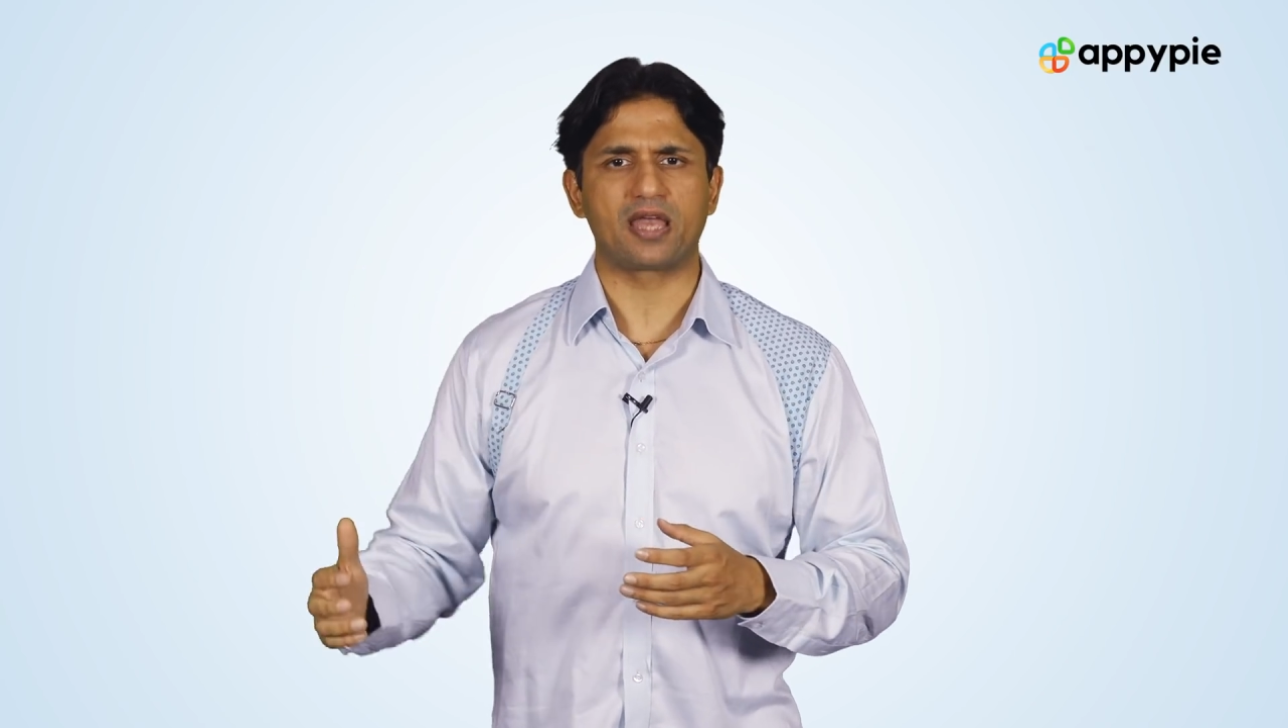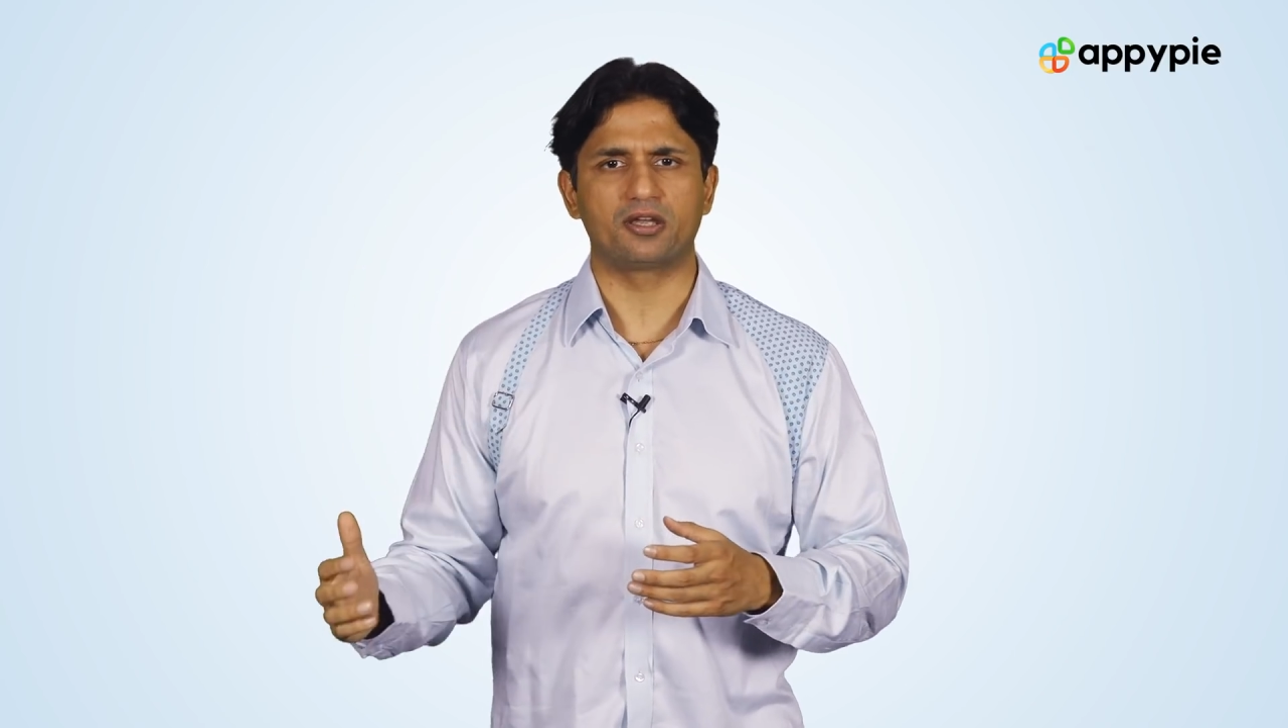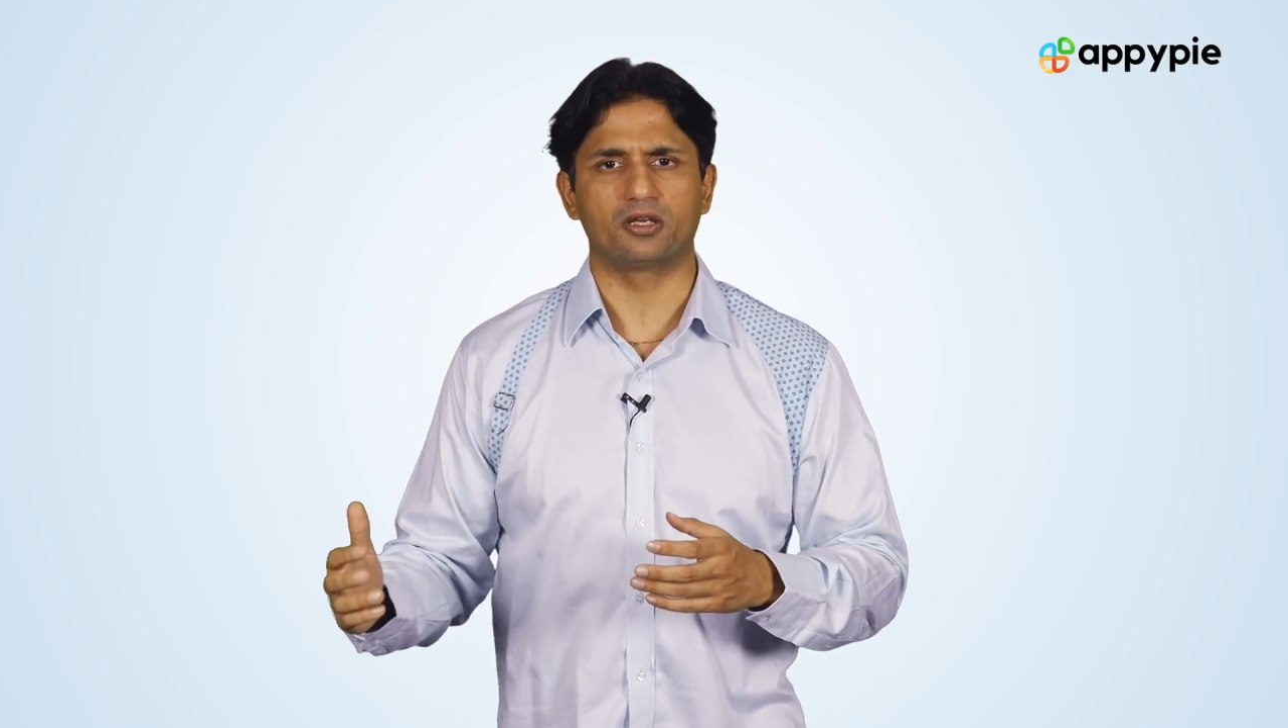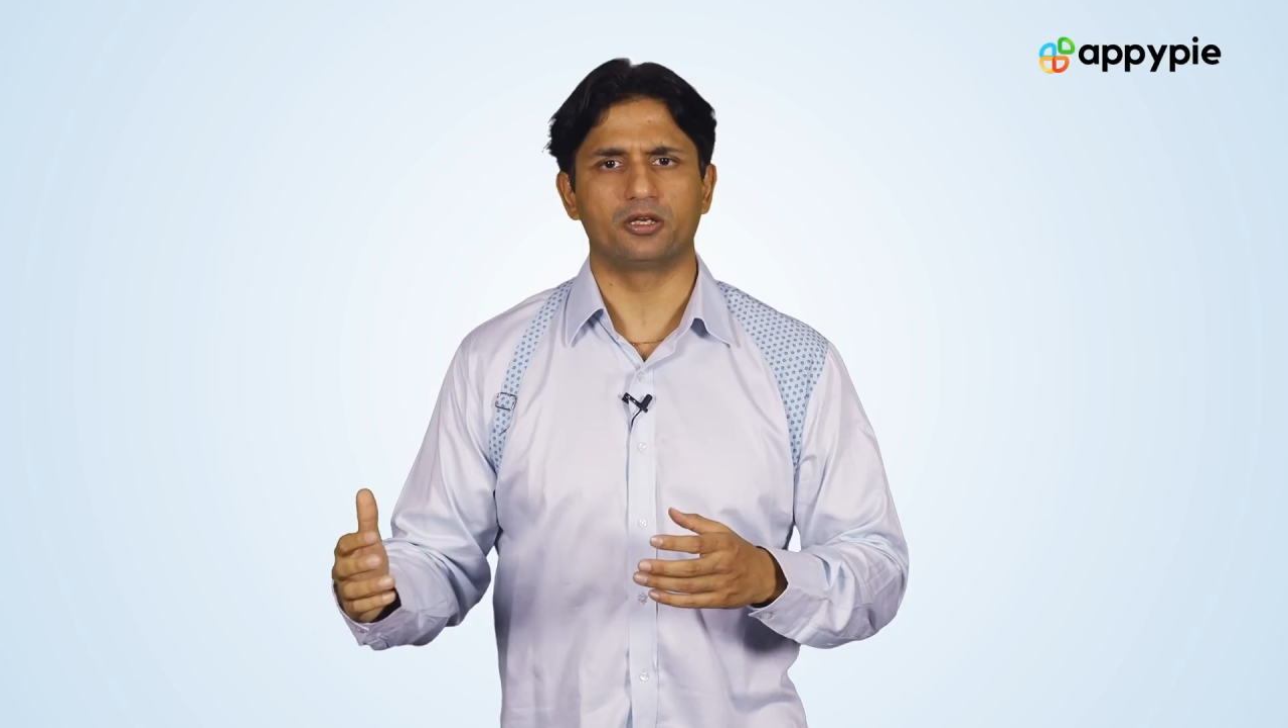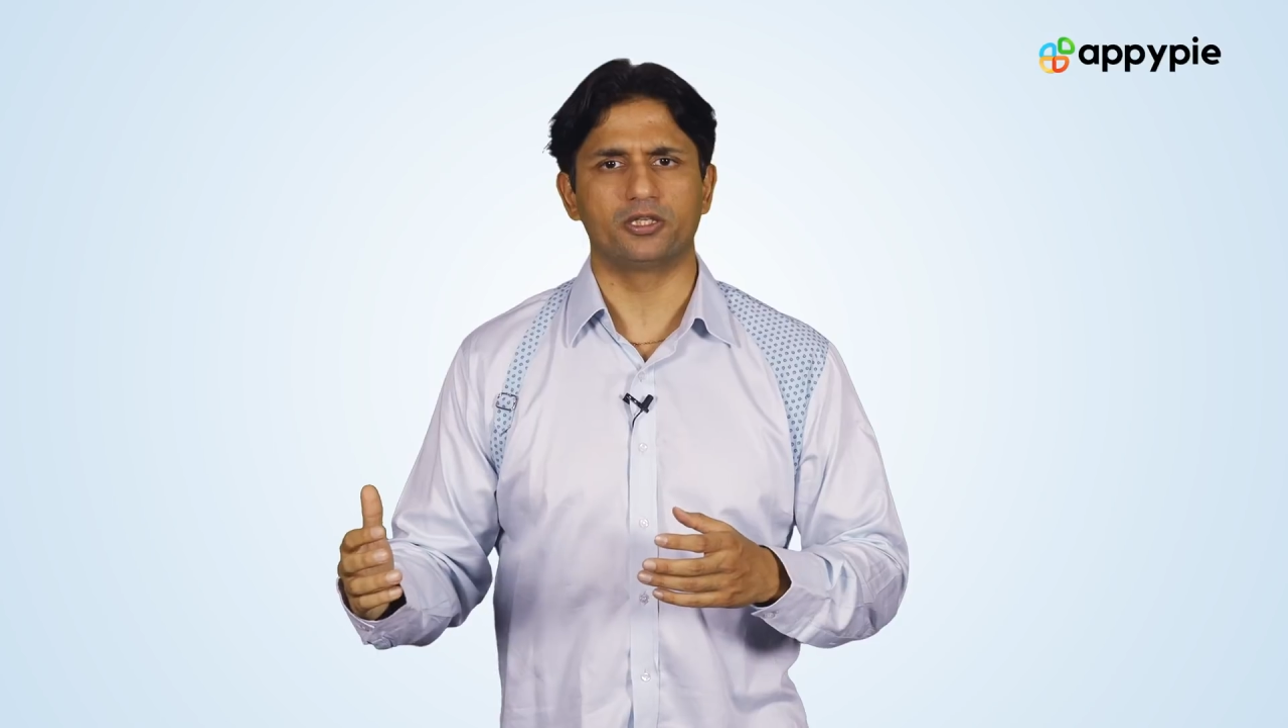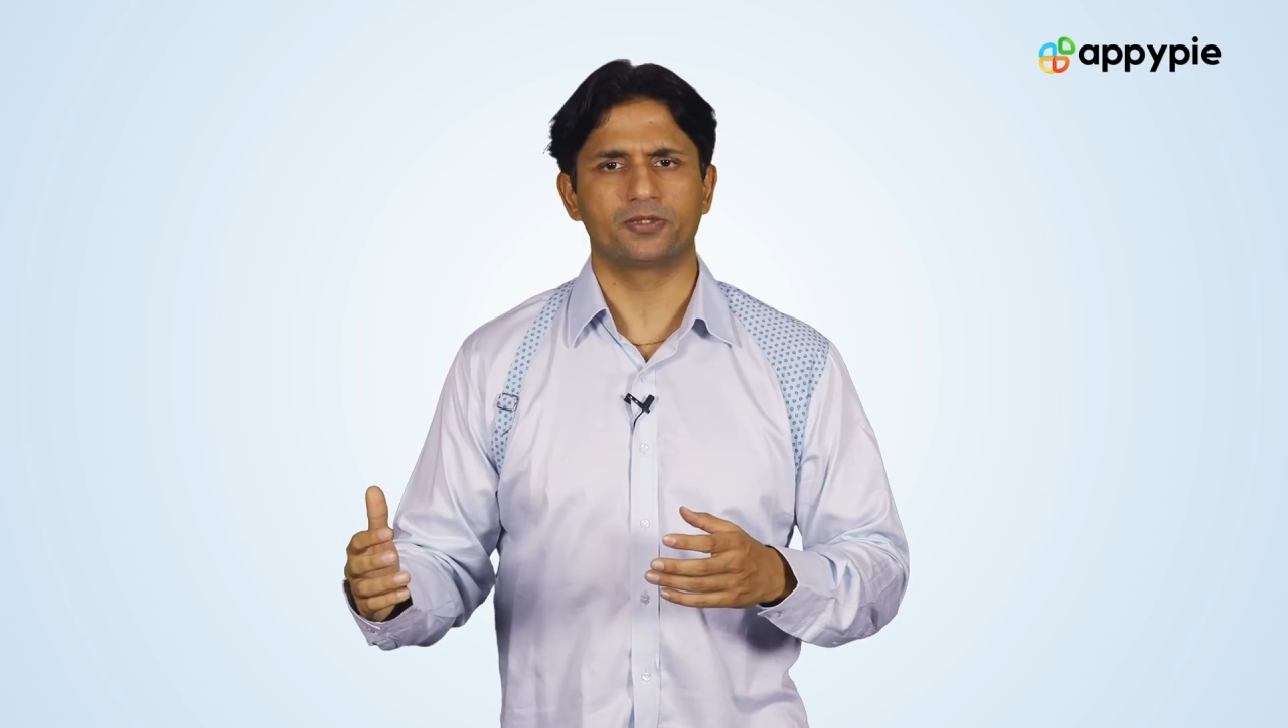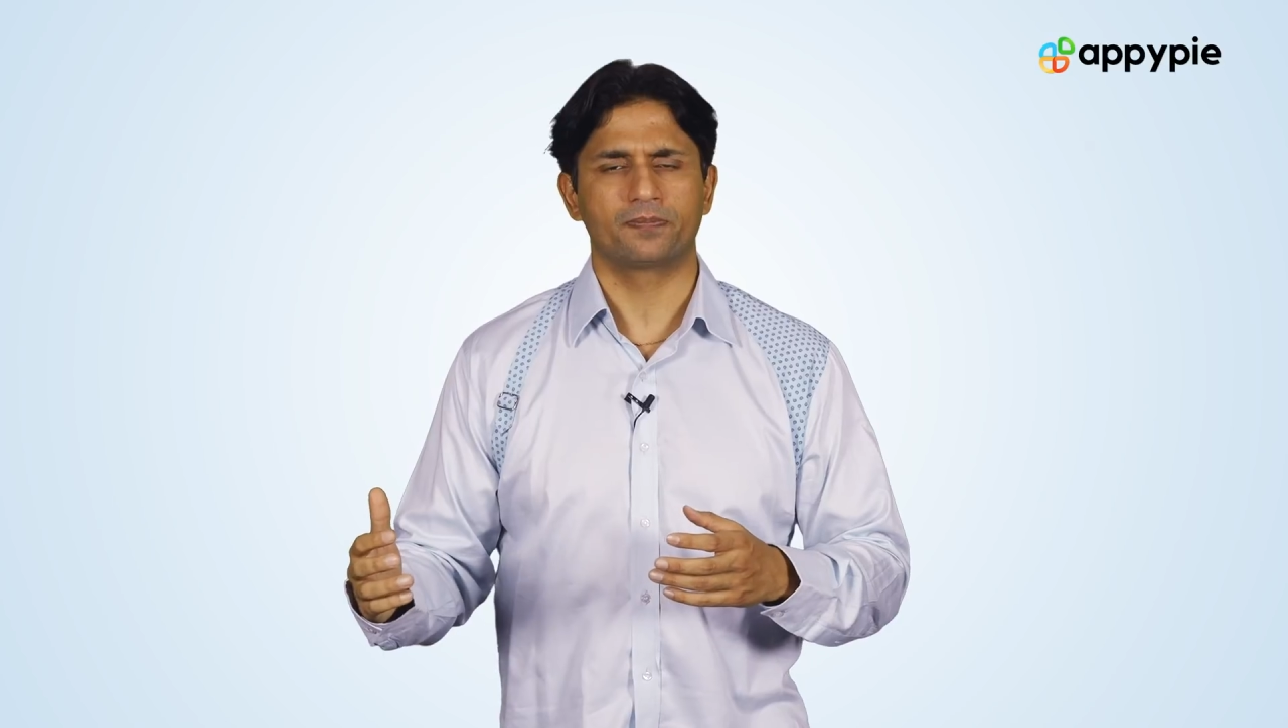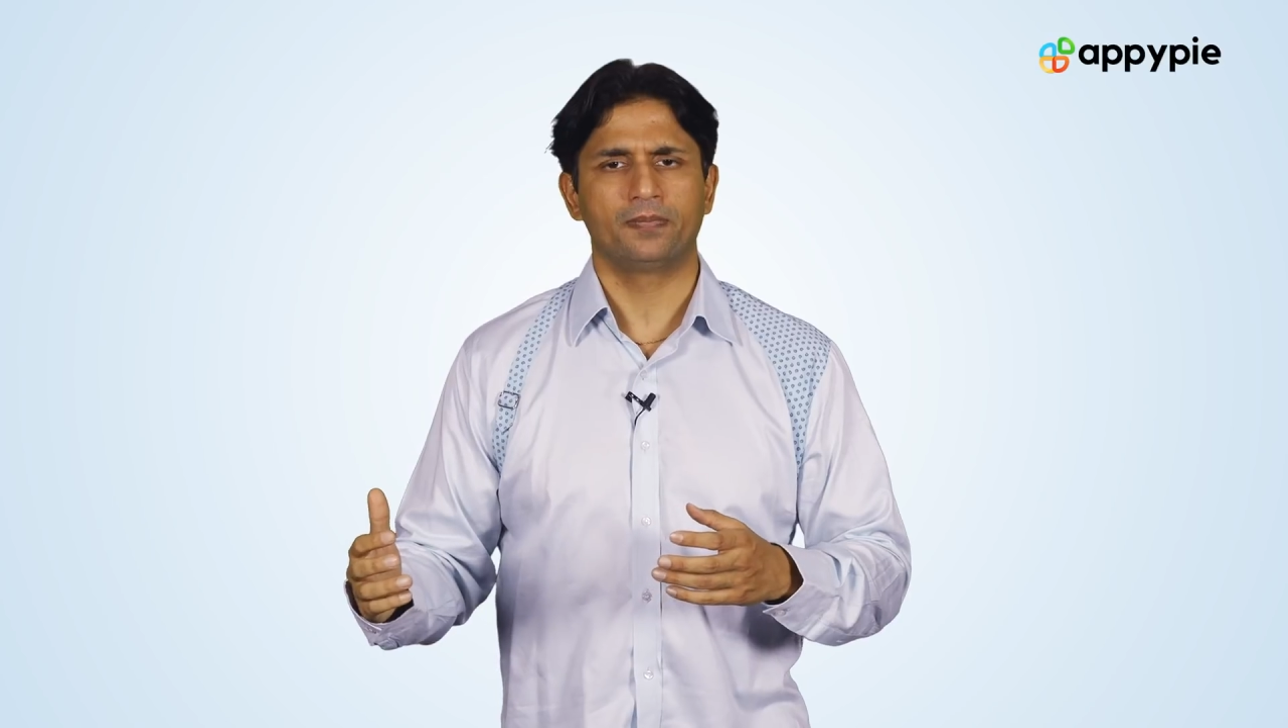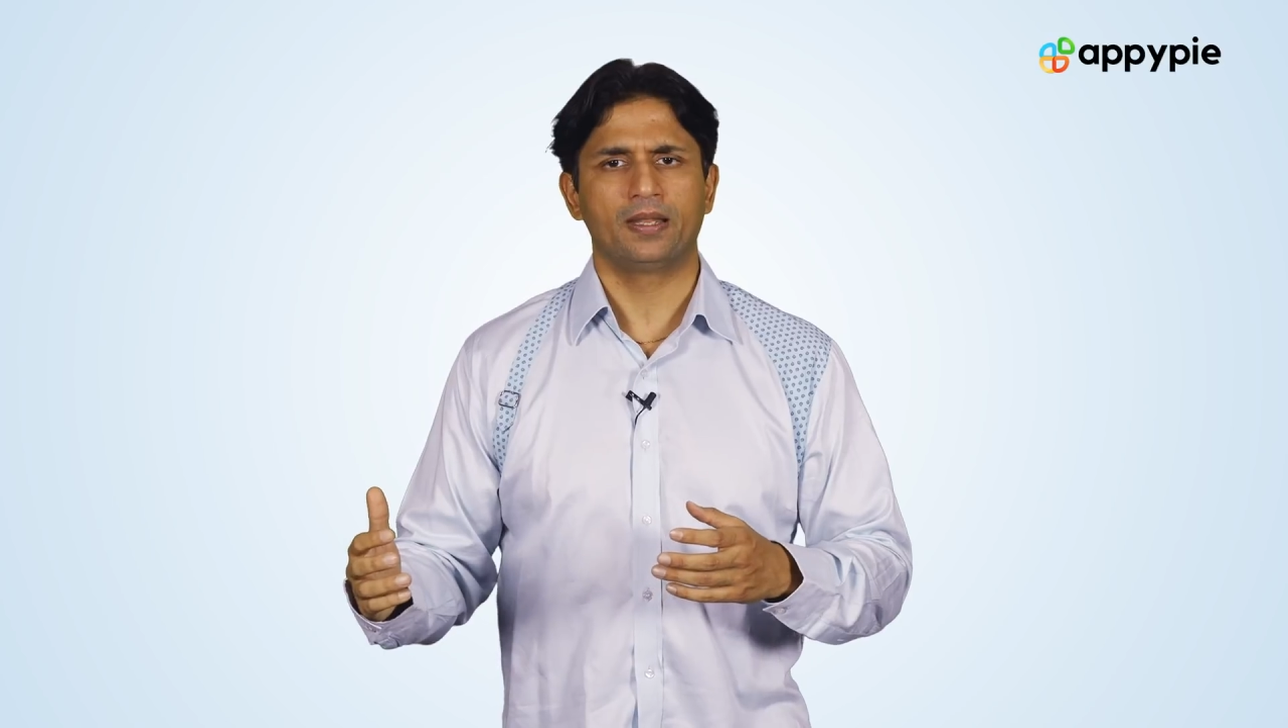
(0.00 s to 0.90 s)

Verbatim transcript: categories.